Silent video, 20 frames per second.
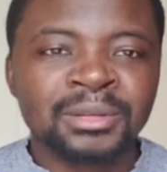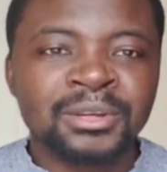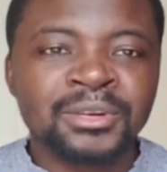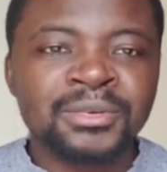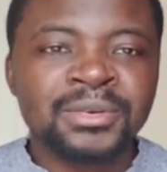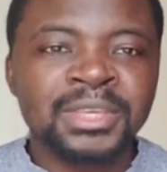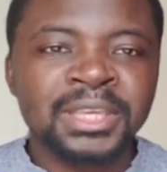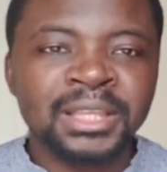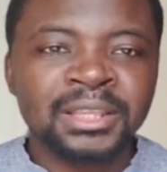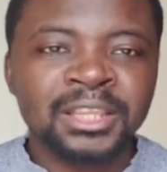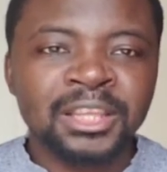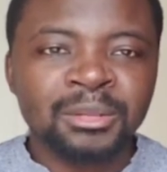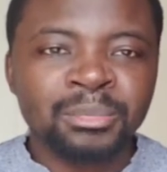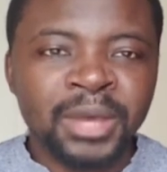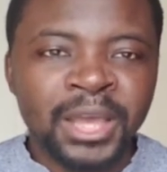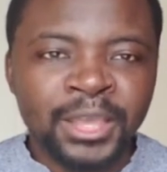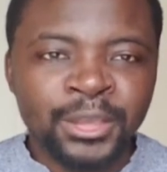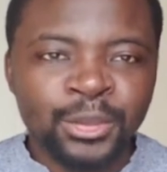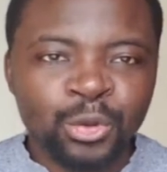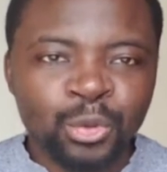created
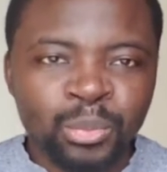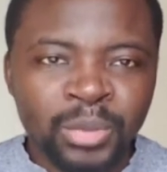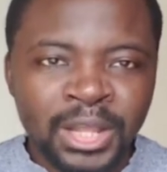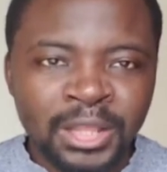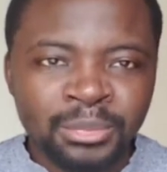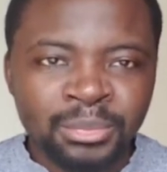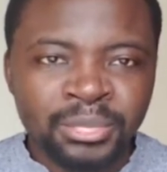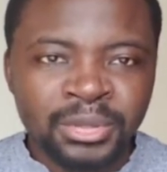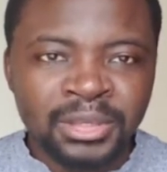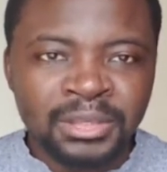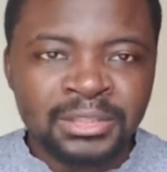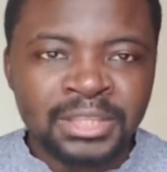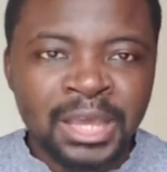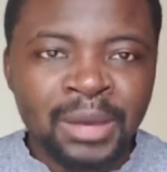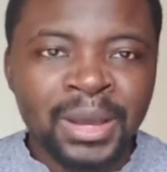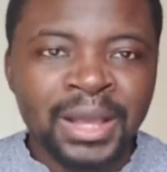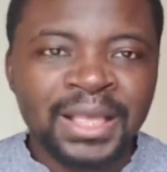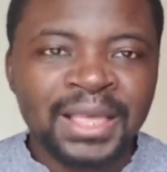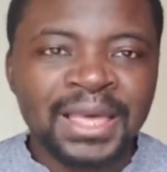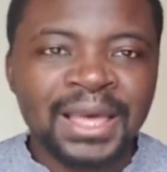by human beings.
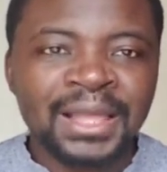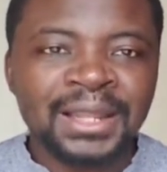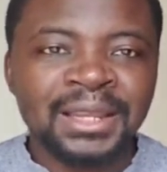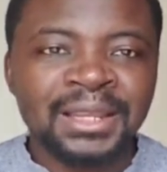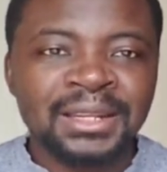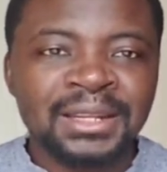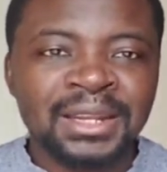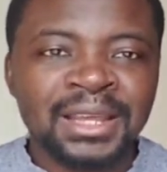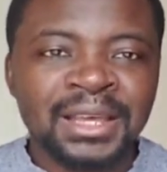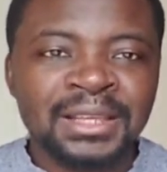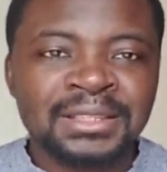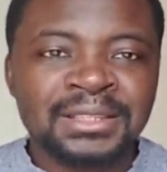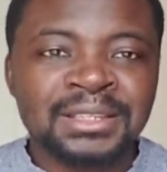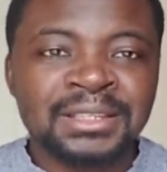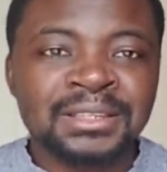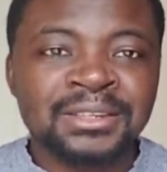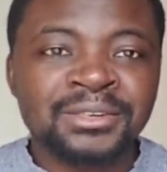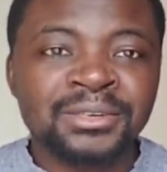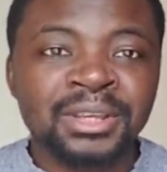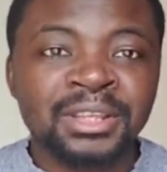Our calendars
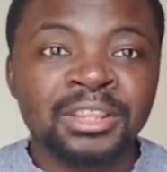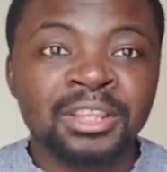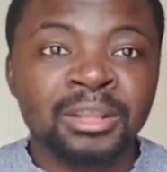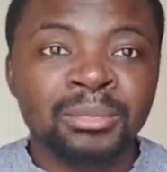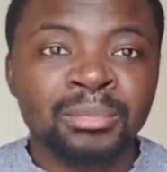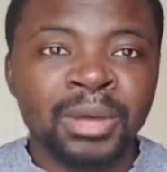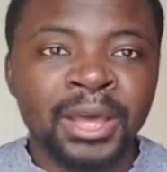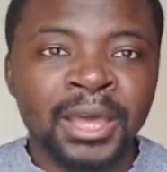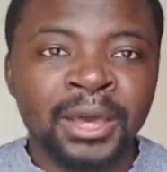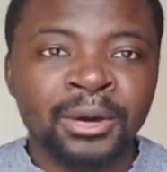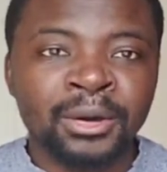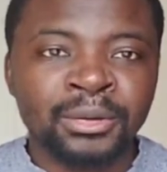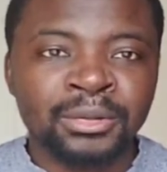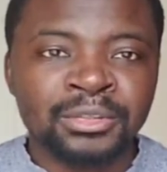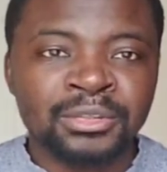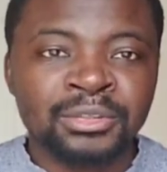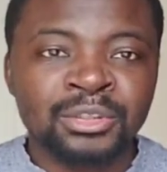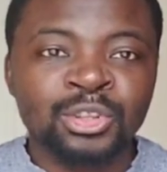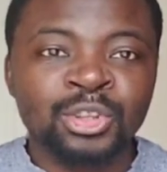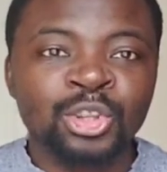is created by
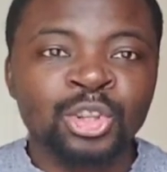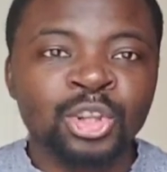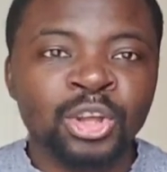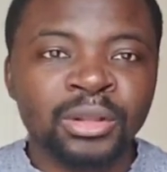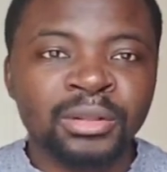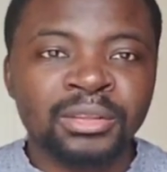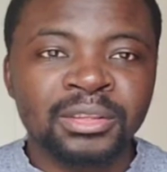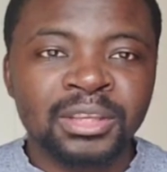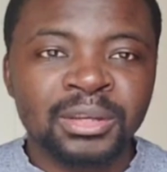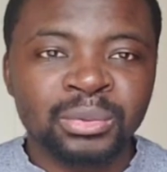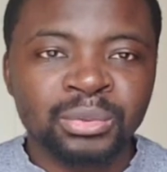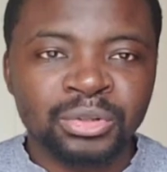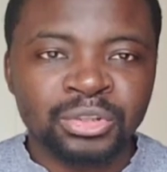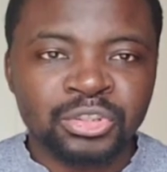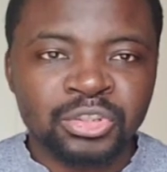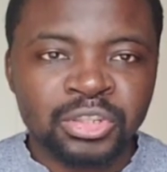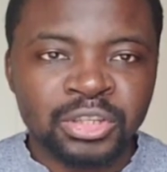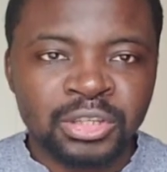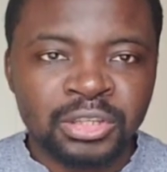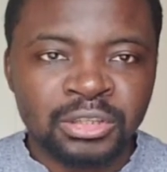us. Nothing will
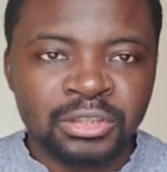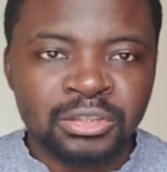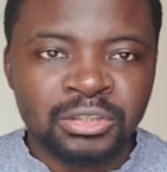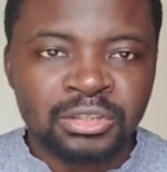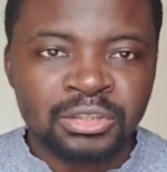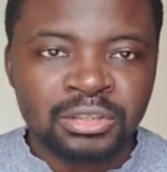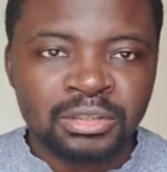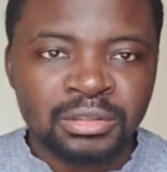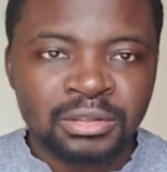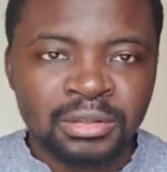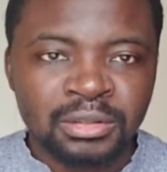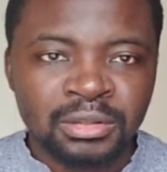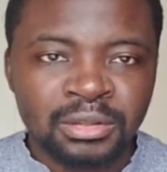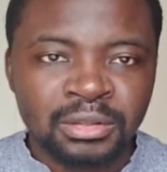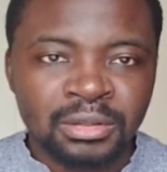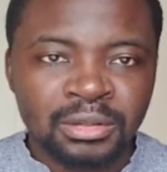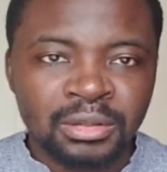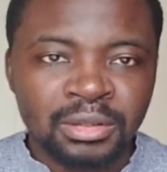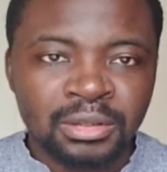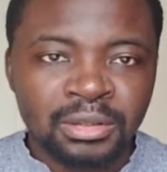change
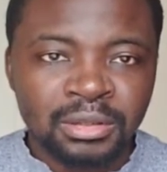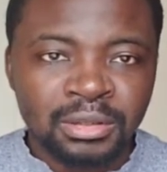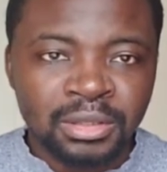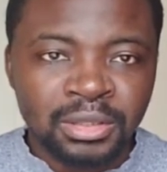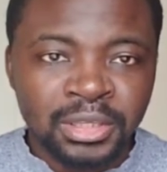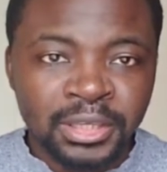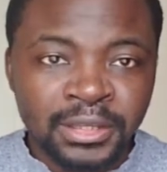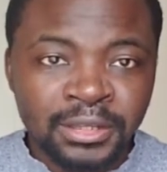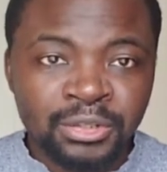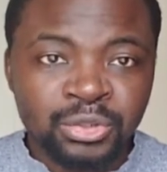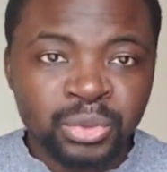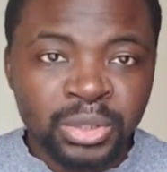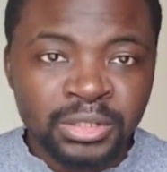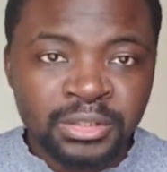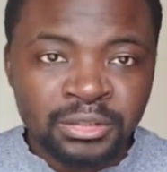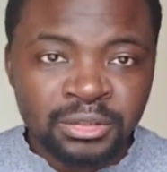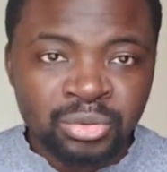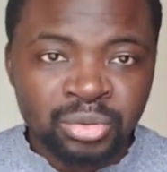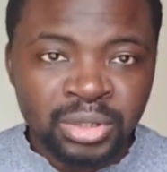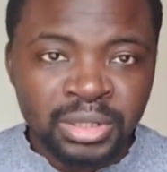in
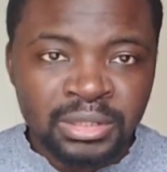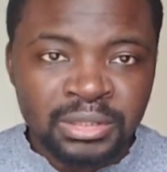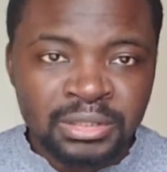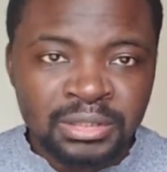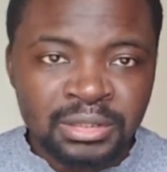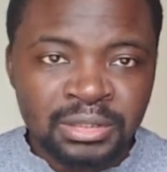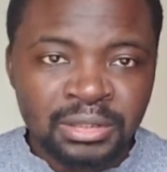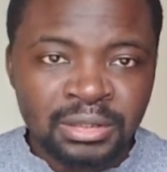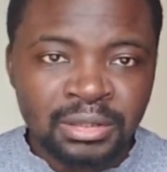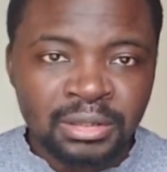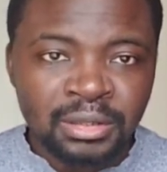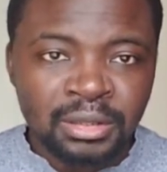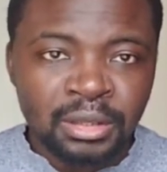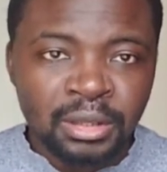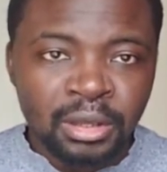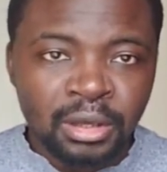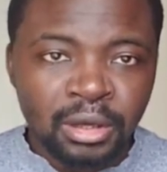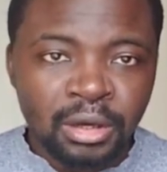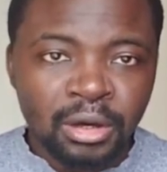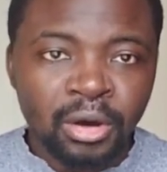2020
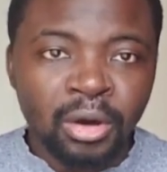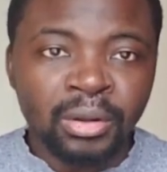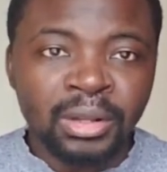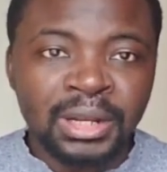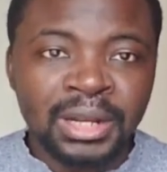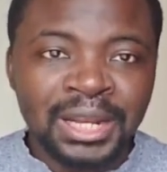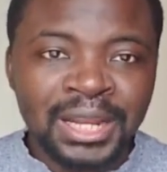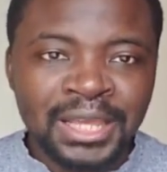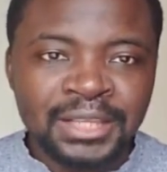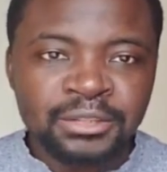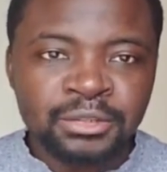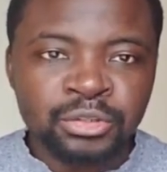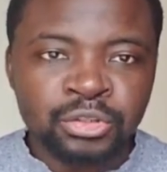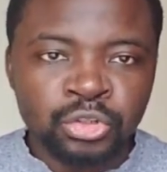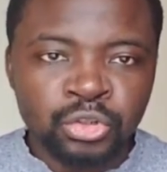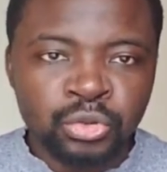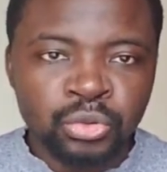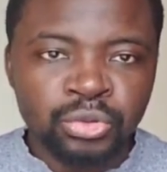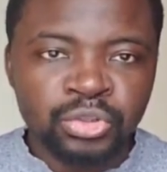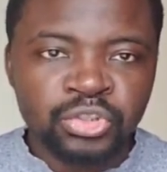unless
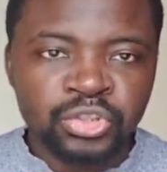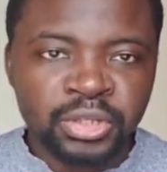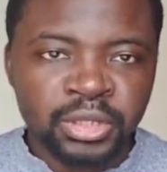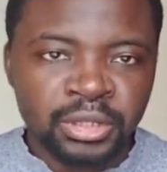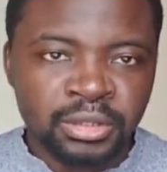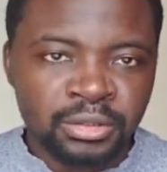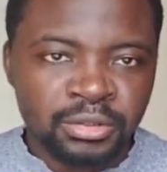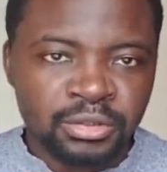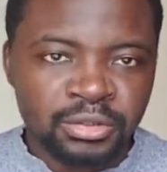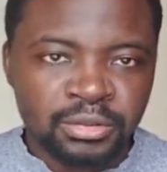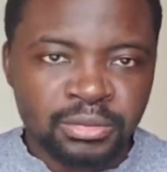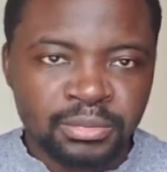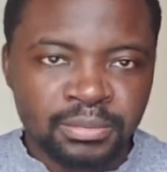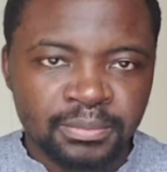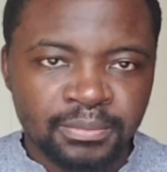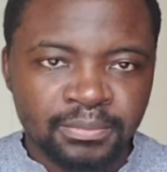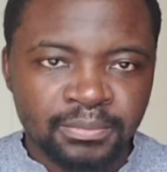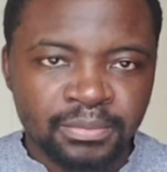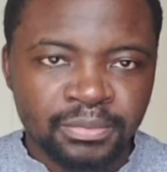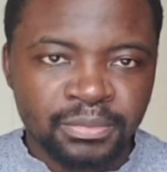you change.
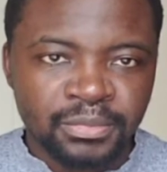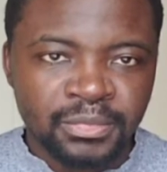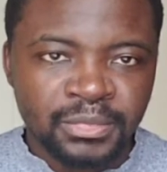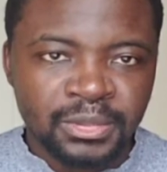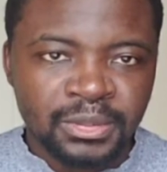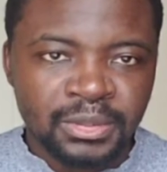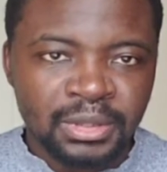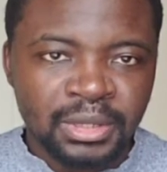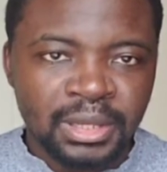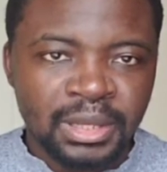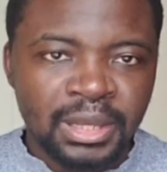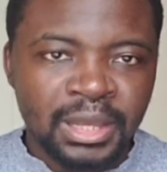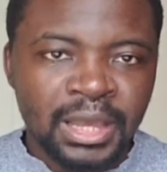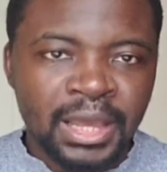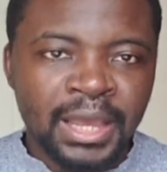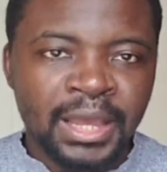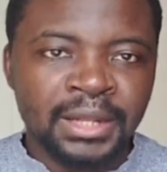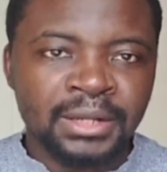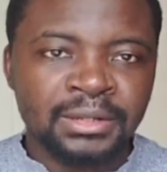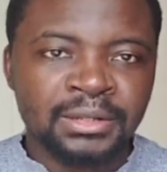
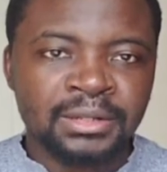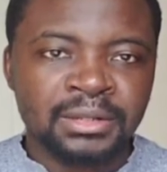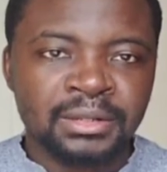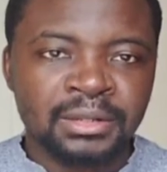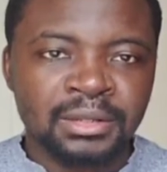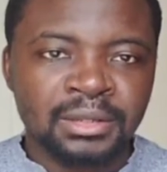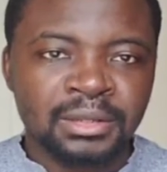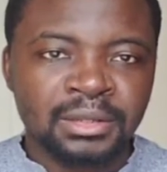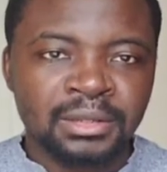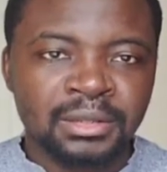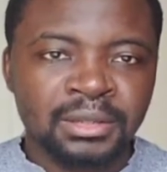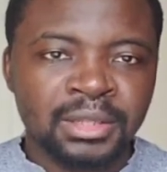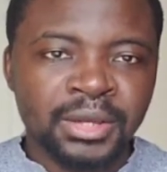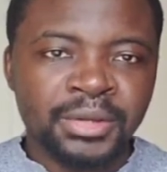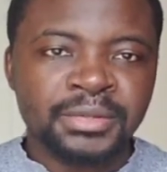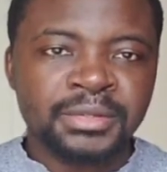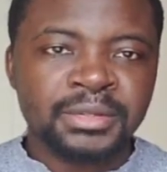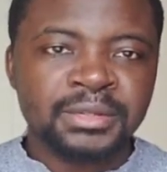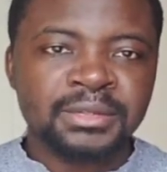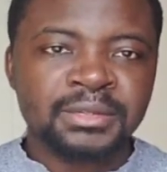And
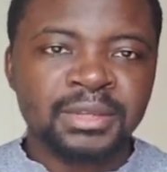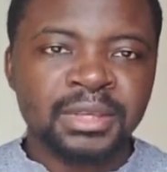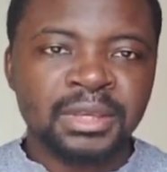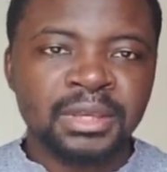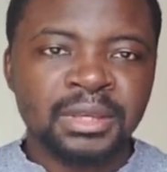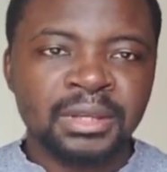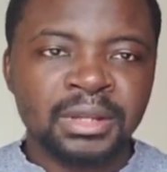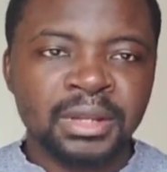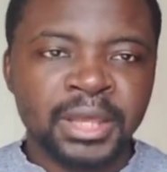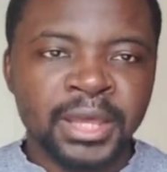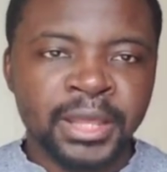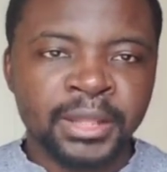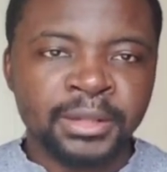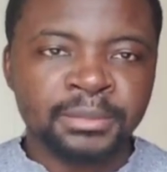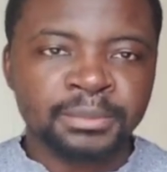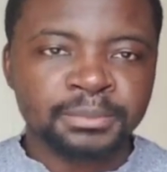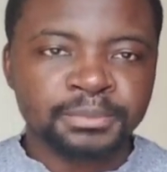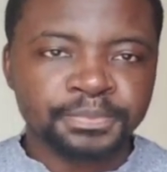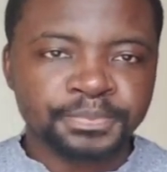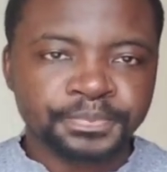there's this saying
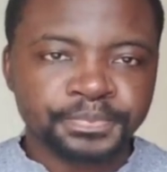that